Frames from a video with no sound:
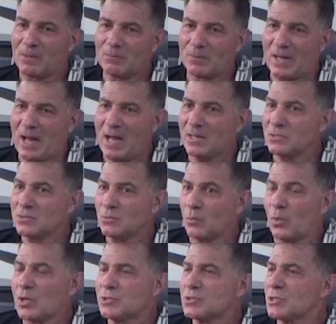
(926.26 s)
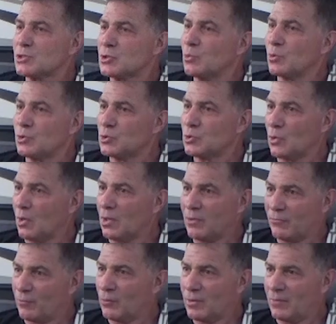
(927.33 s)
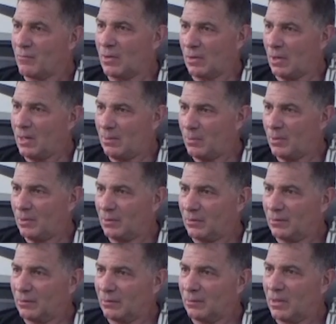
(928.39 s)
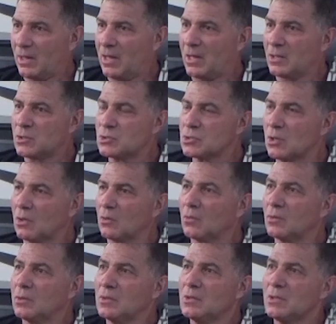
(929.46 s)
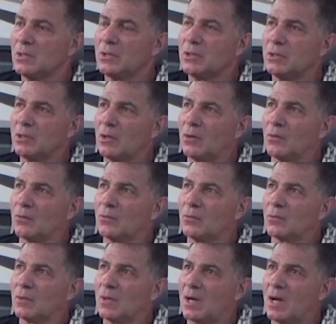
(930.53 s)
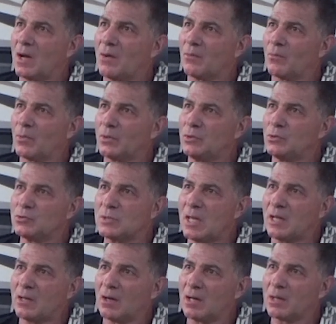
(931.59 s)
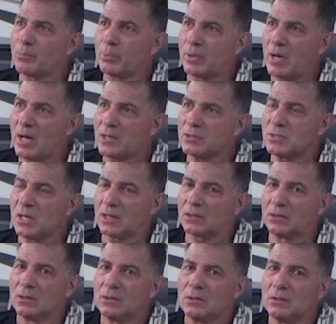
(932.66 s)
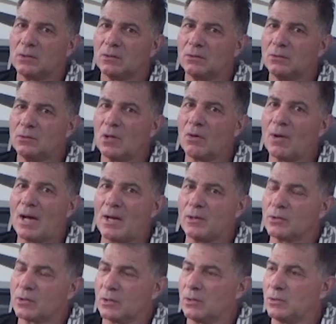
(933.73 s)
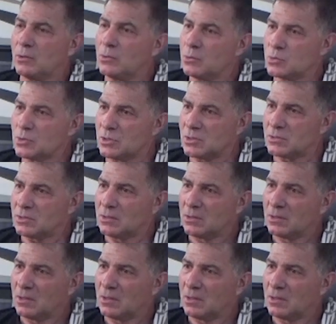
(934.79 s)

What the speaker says: God wants us to enjoy the fruit of our labor. And so, when you take on a project, know how you're going to use it.